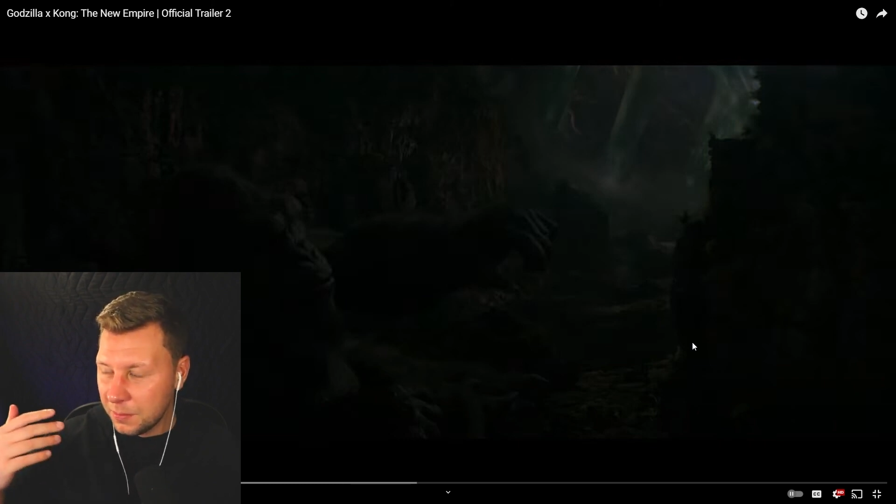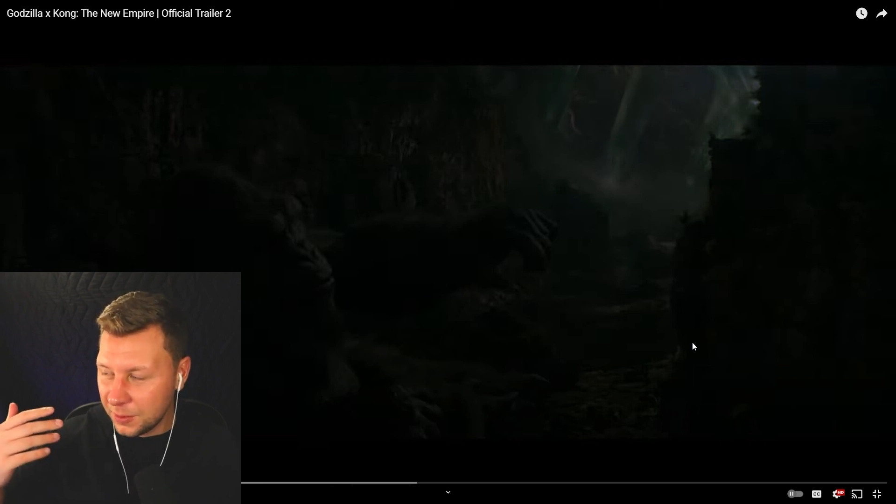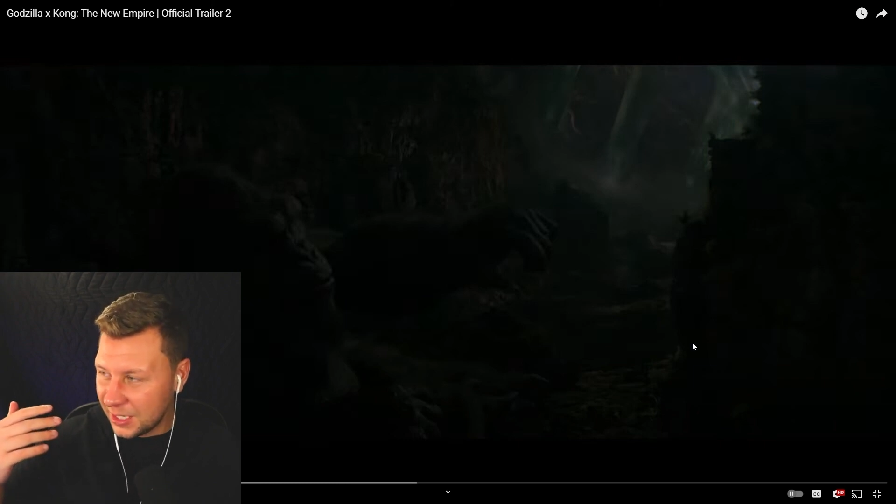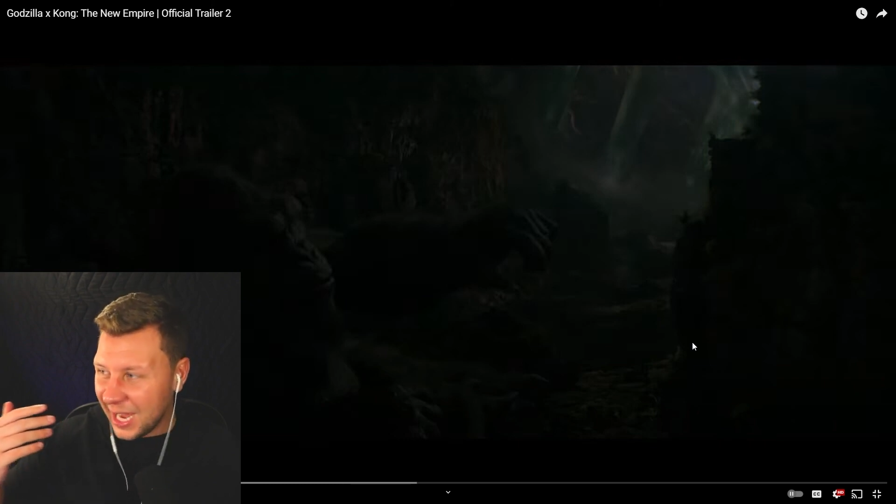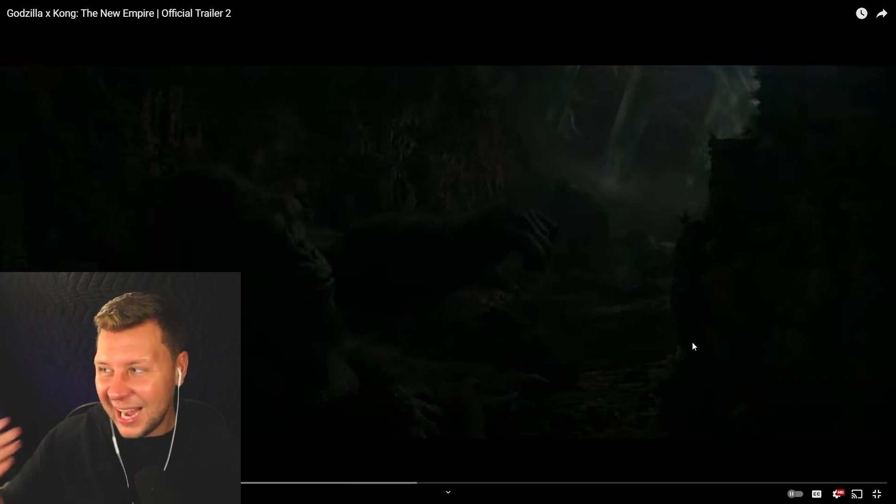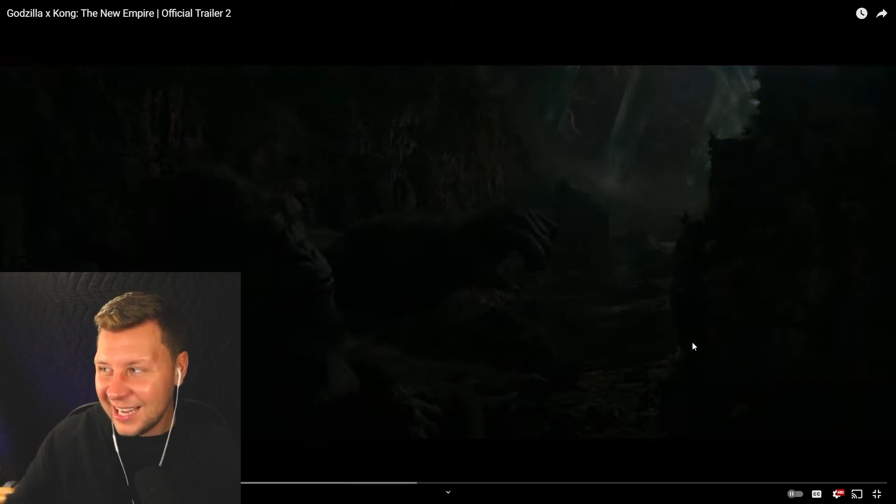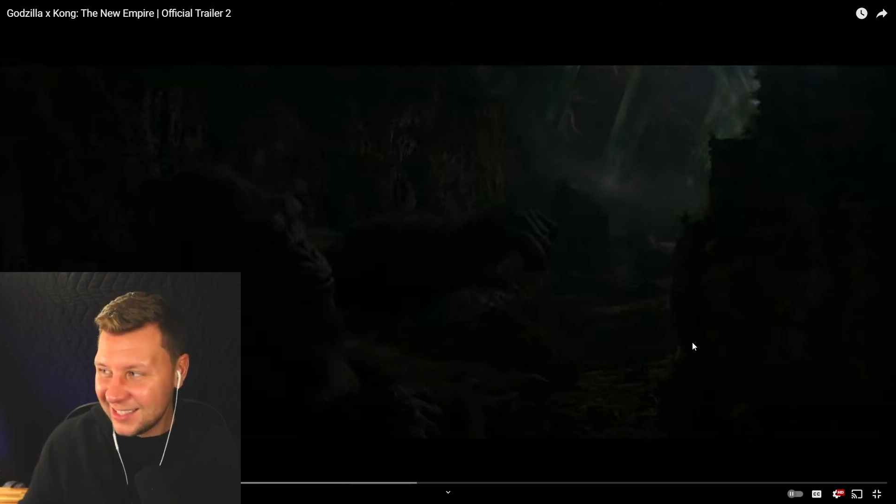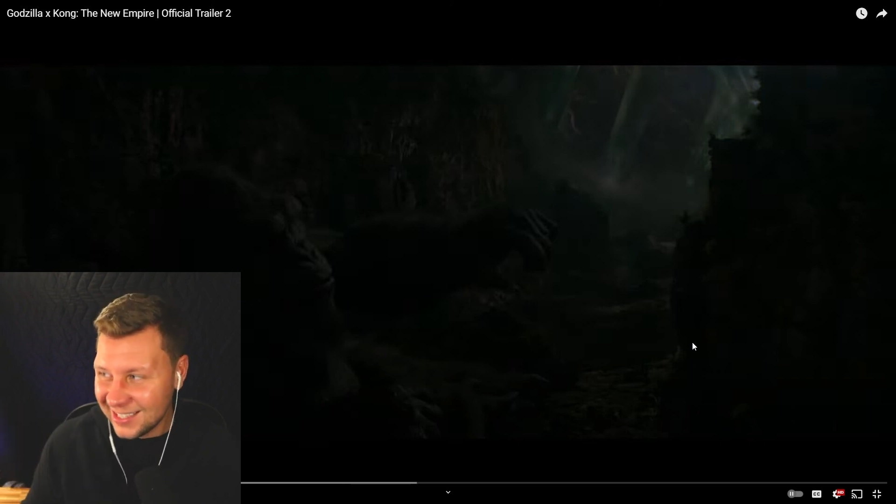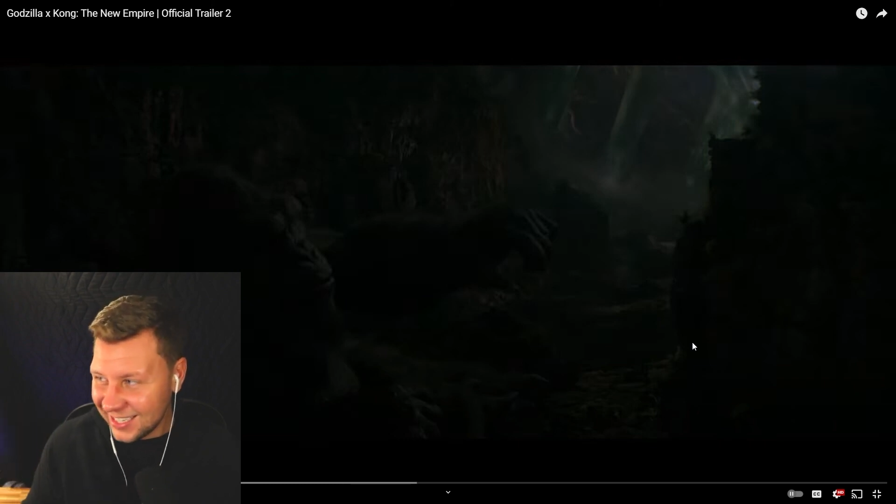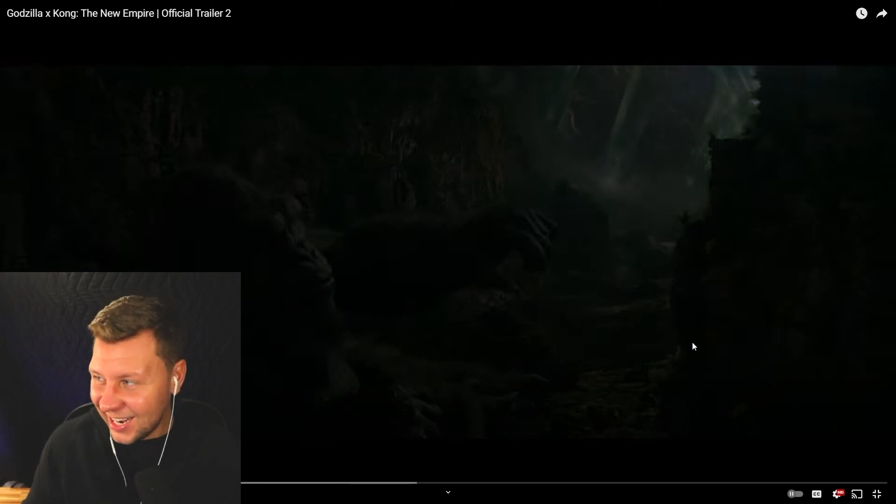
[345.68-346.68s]
guys
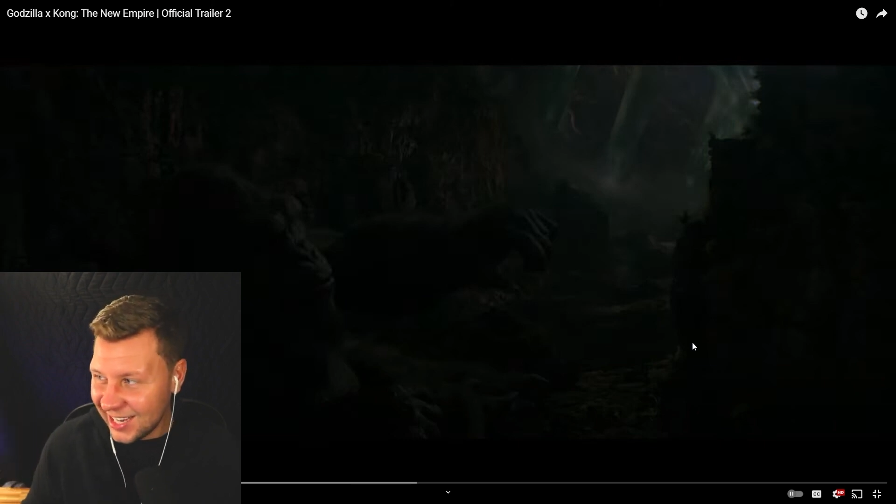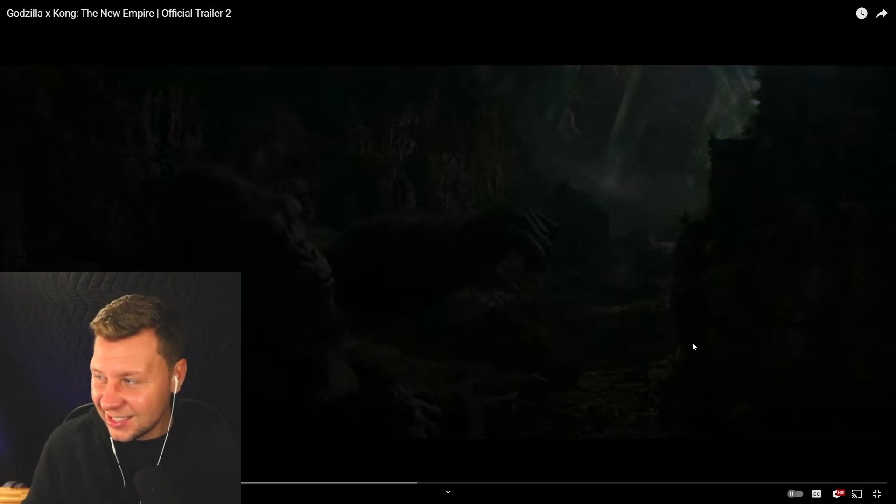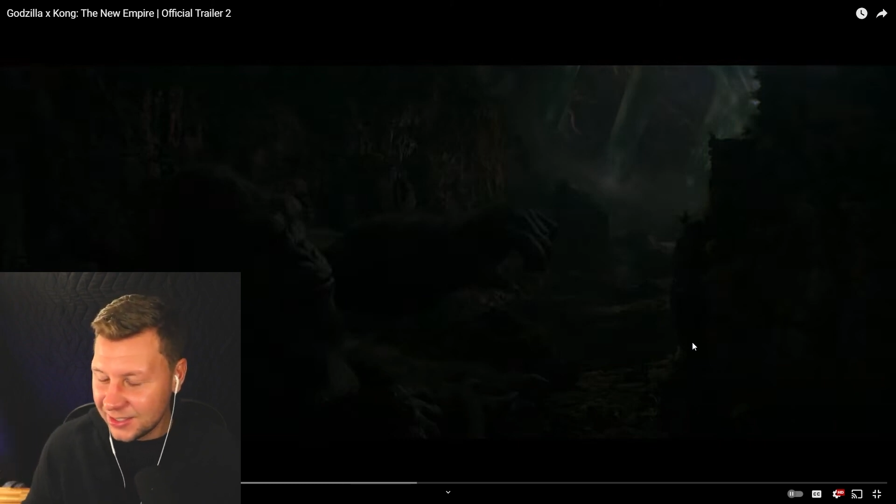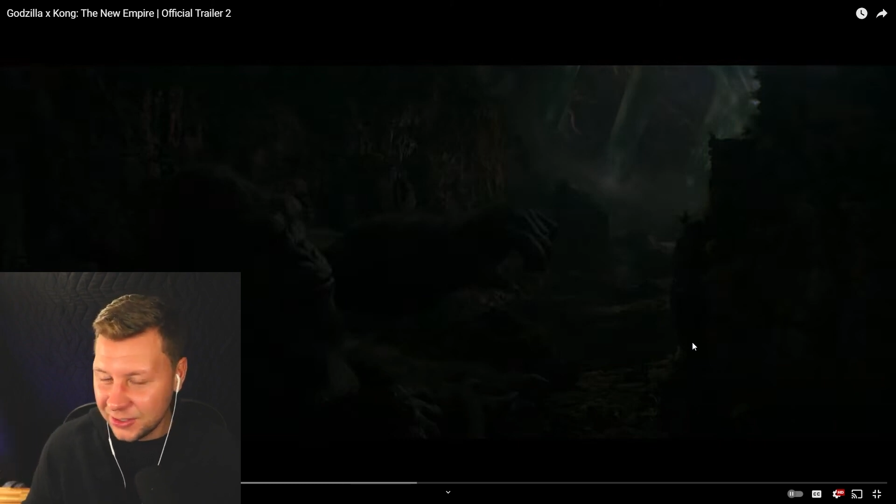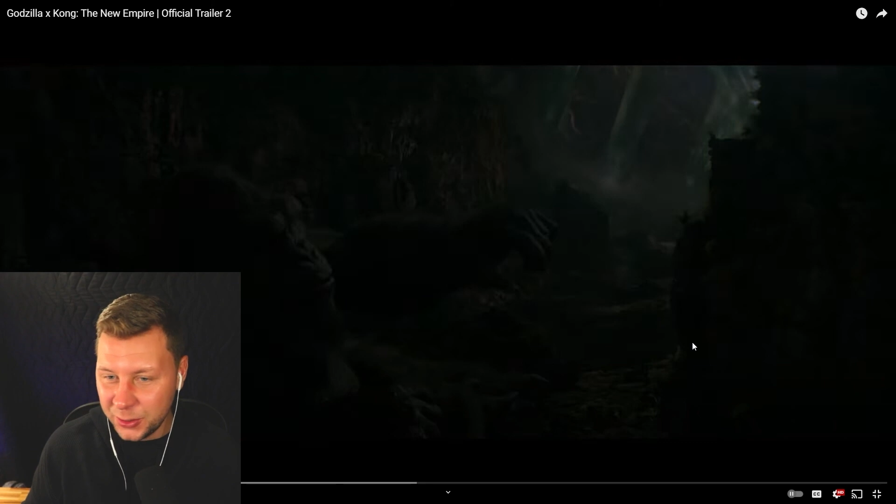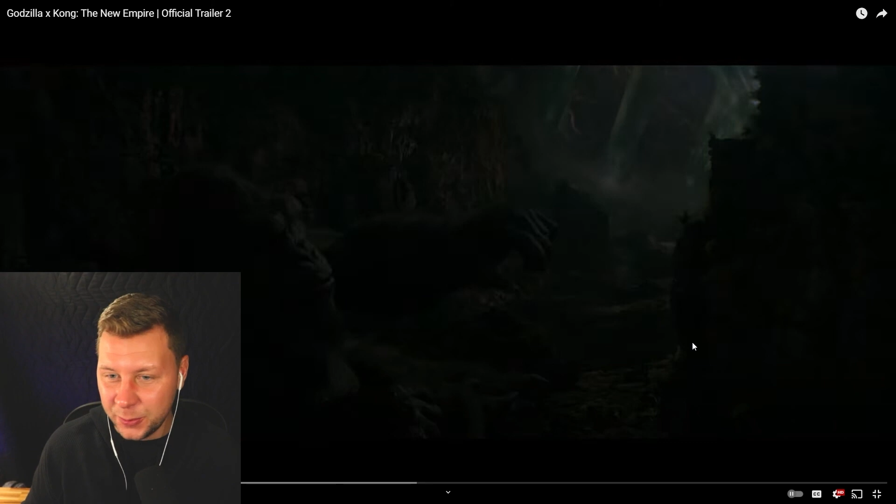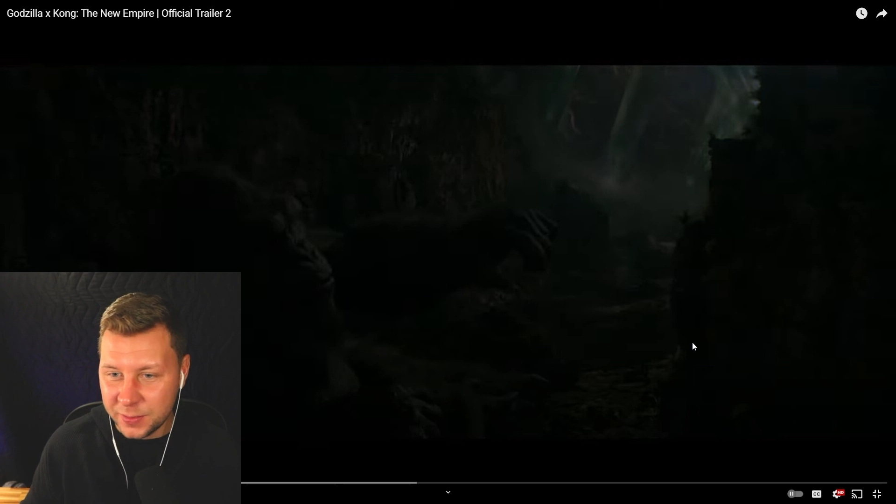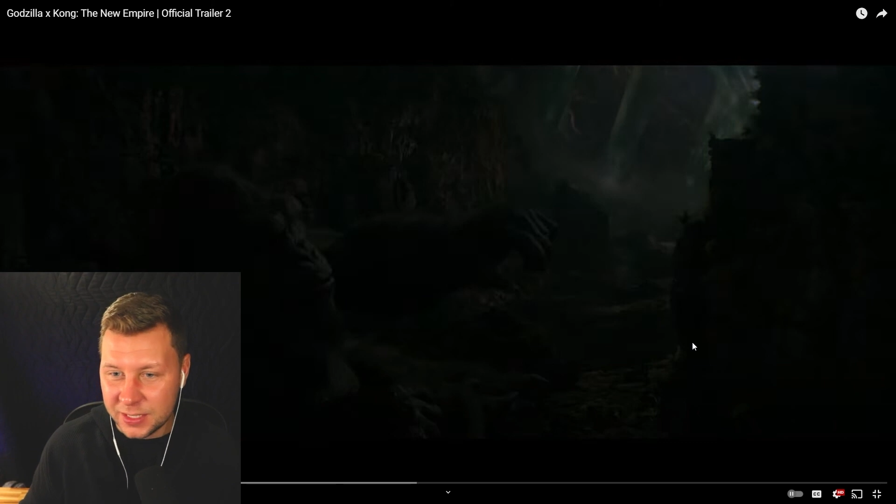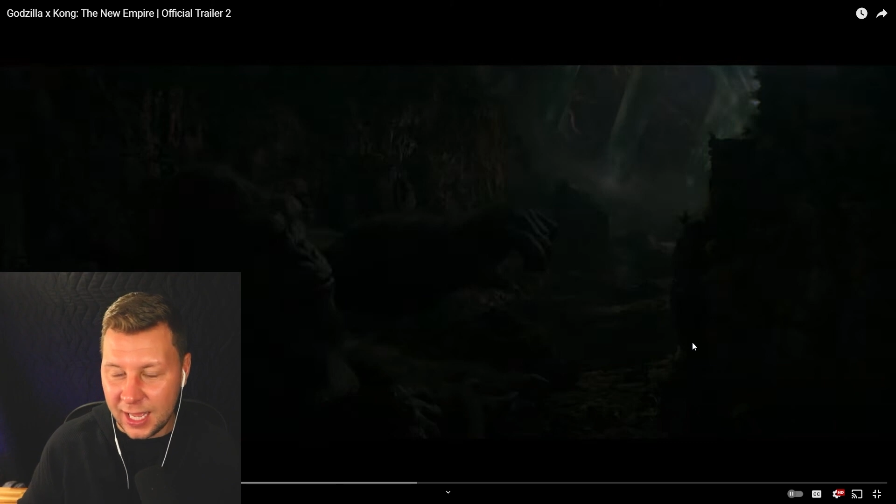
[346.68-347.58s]
in costumes